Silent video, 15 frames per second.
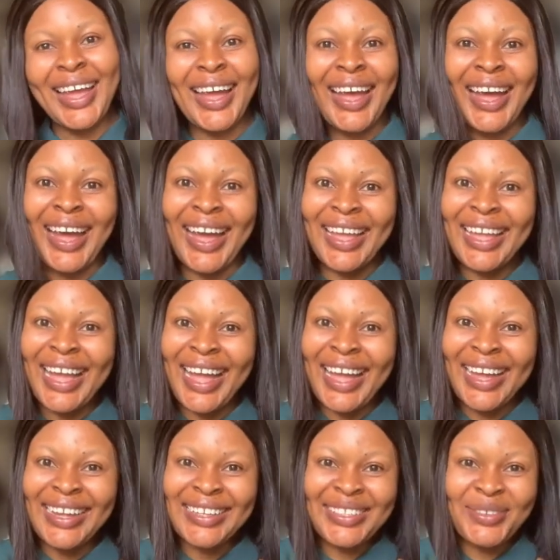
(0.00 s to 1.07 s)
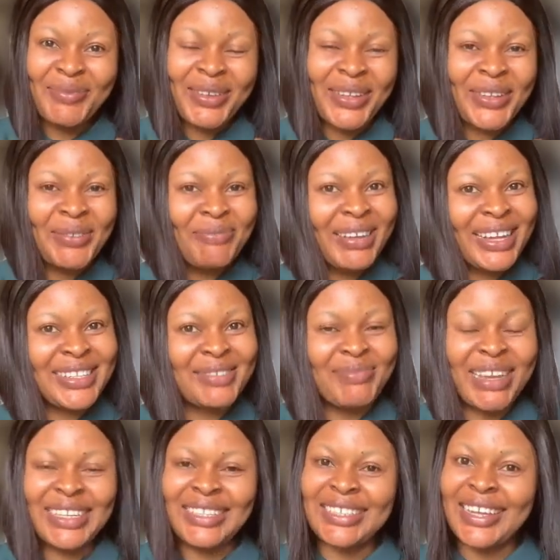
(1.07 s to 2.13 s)
Hi guys, welcome back to
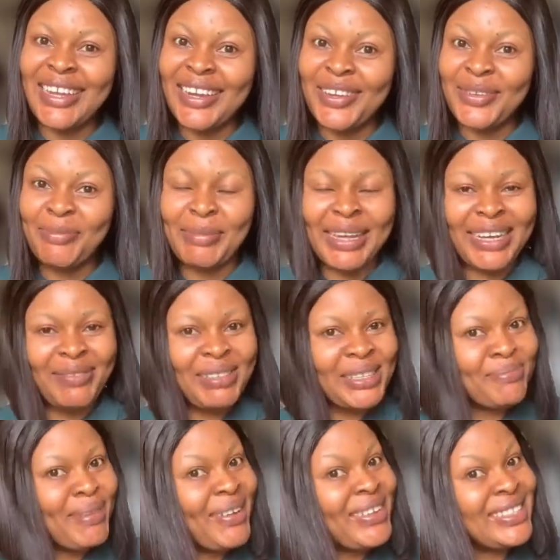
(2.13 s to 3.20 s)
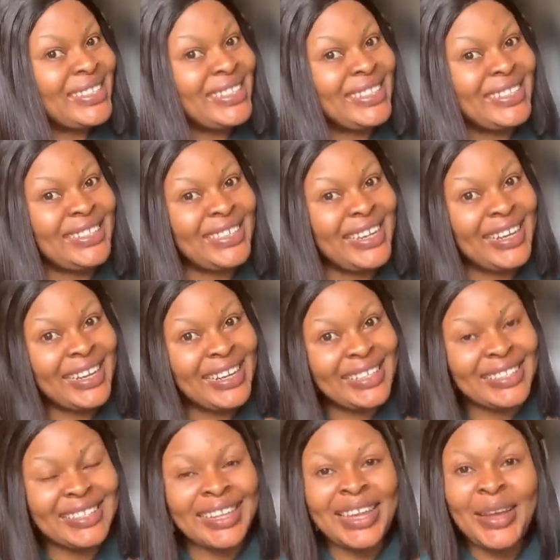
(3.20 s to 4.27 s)
my channel. My name is Barrister
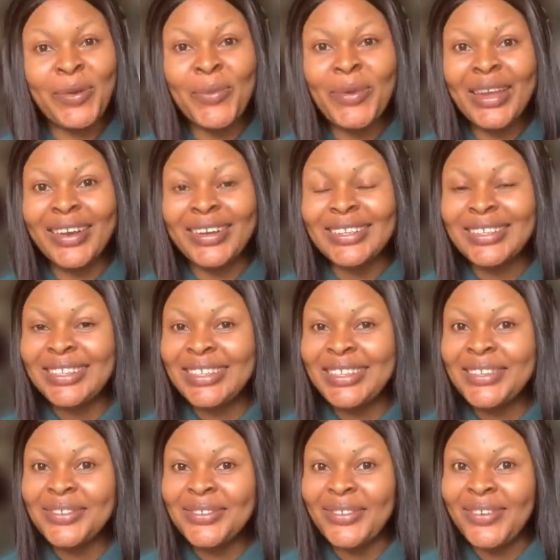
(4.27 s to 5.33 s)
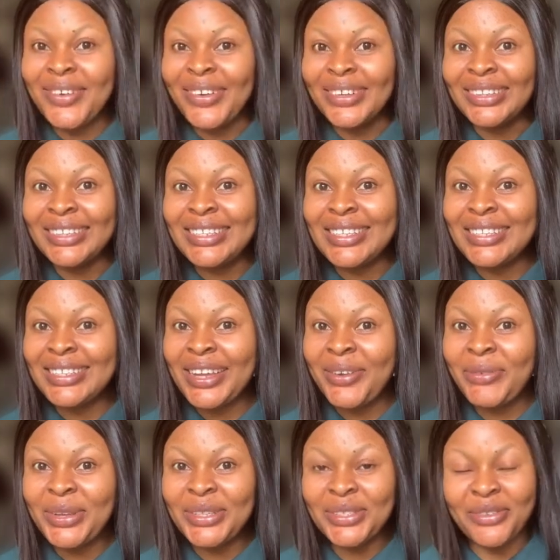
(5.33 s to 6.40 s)
Janet. We are still on the
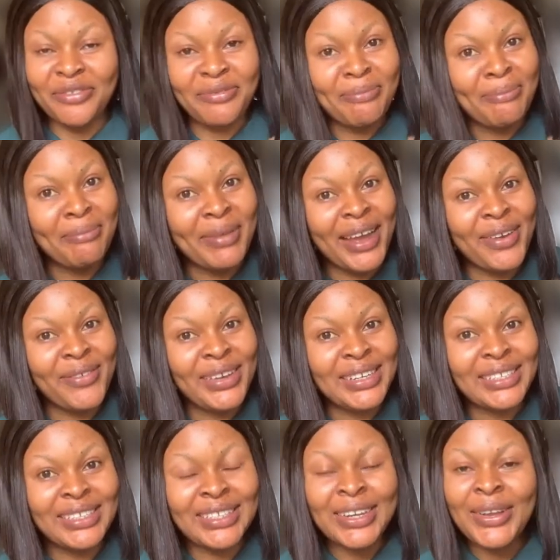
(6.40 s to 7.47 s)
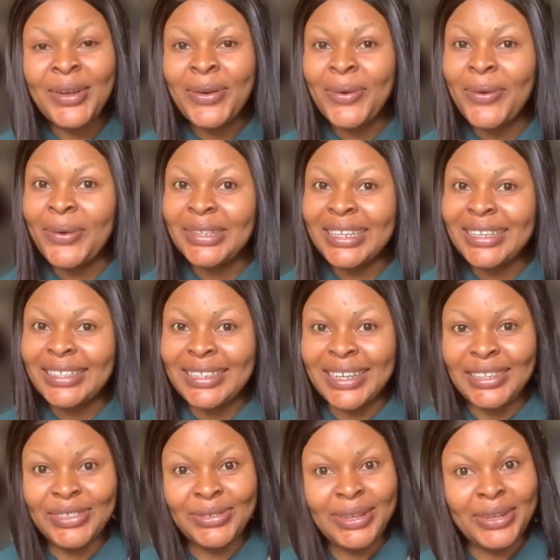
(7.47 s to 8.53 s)
series of marriage under the
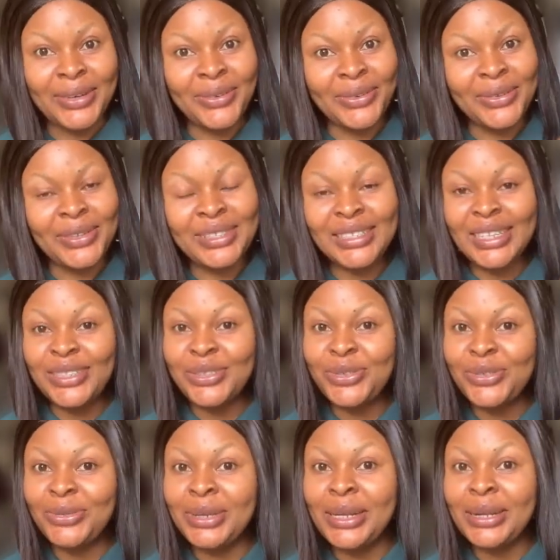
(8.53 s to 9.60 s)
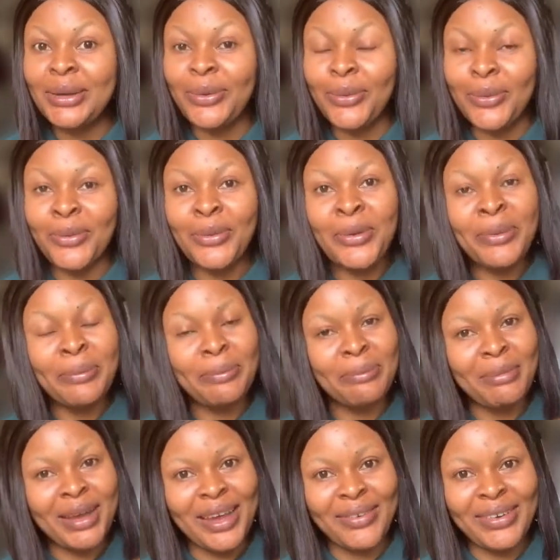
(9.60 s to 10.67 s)
Nigerian law, statutory law
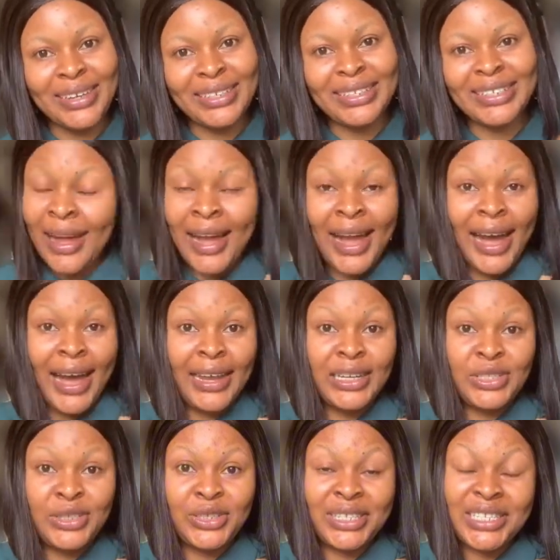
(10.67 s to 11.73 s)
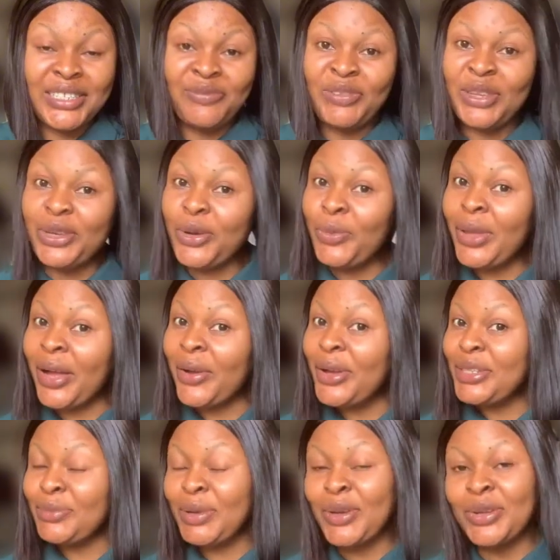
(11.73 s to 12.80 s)
marriage. And in today's video, we are going
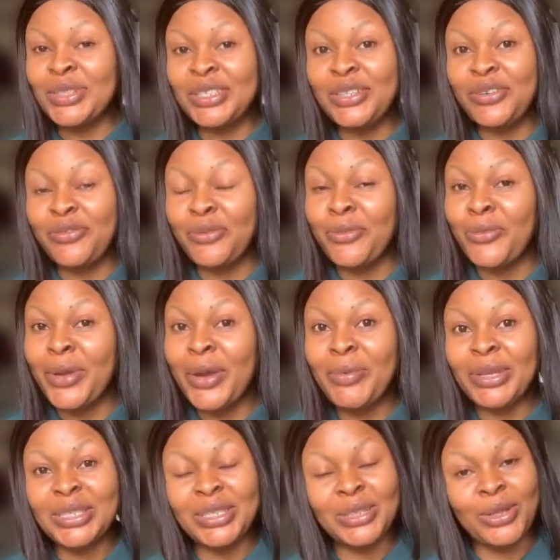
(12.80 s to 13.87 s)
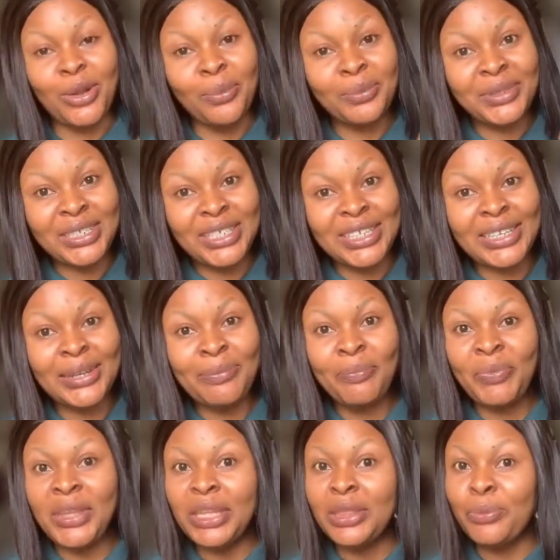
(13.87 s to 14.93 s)
to be continuing from where we stopped.
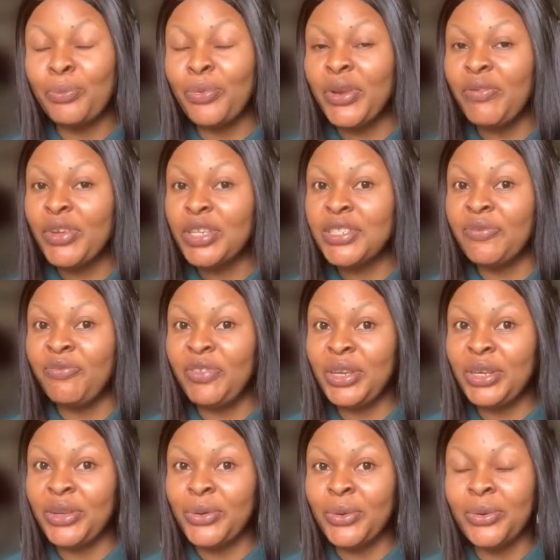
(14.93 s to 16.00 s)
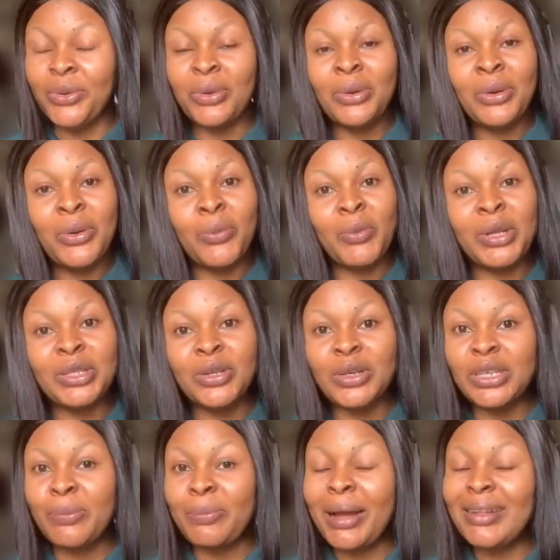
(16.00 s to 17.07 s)
In the previous video, we talked
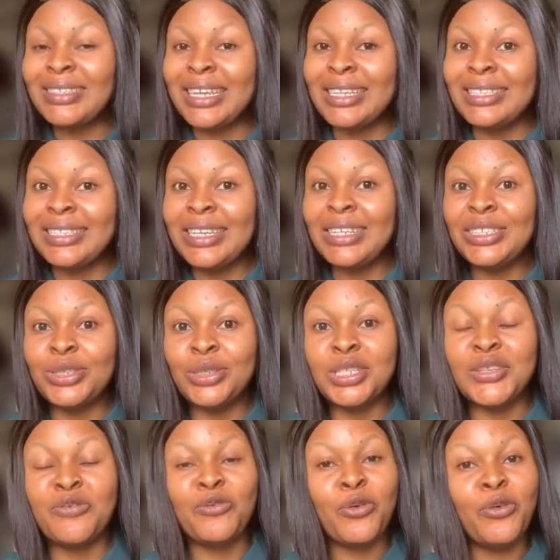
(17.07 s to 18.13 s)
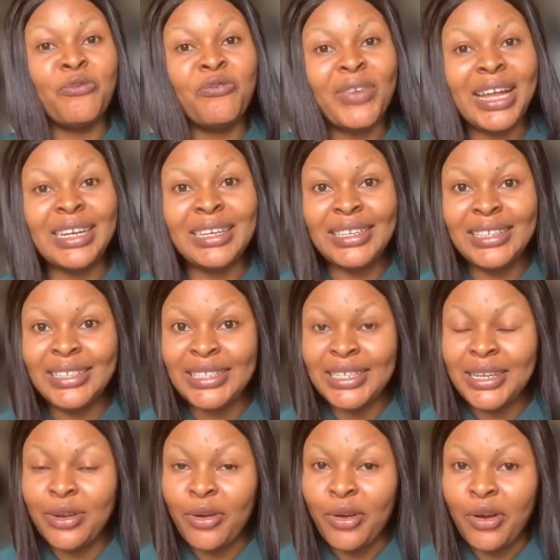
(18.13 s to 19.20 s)
about essentials for validity
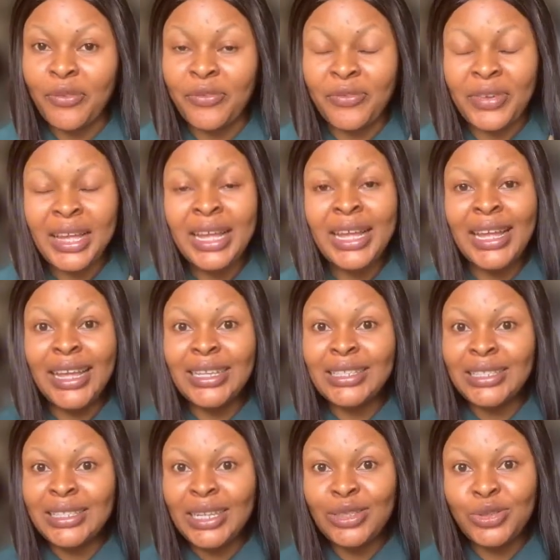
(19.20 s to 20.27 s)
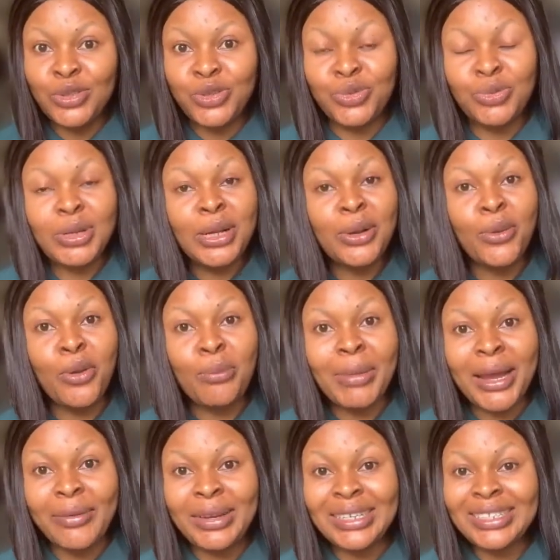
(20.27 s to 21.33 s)
of a statutory law
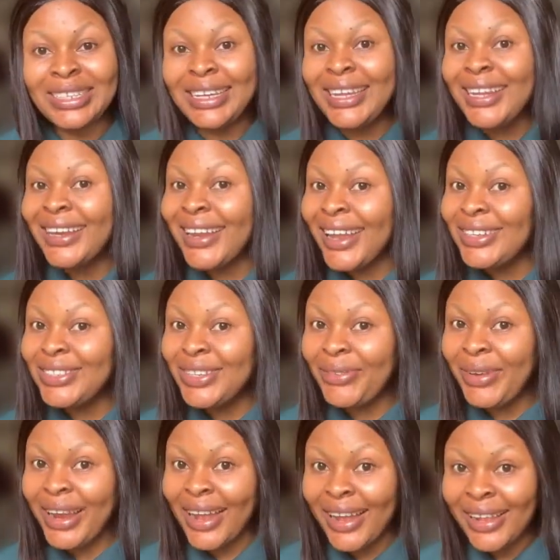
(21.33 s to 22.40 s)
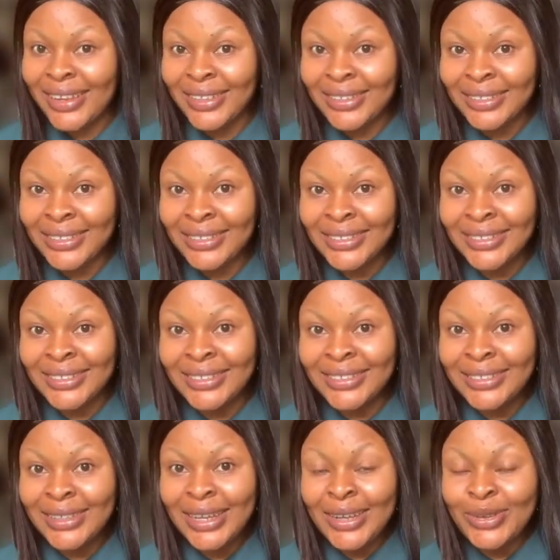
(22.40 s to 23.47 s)
marriage in Nigeria.
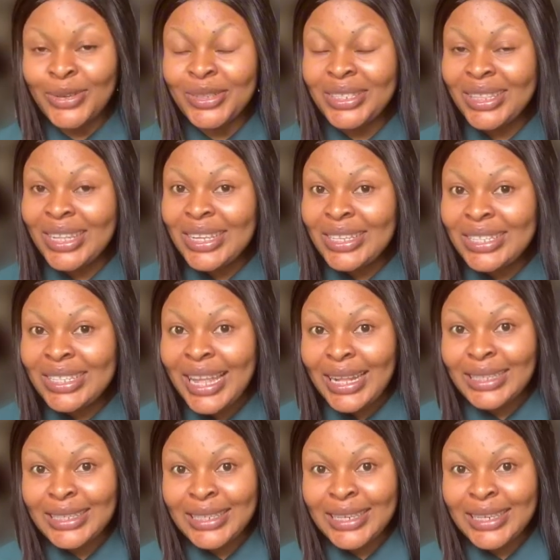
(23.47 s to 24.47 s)
Those things that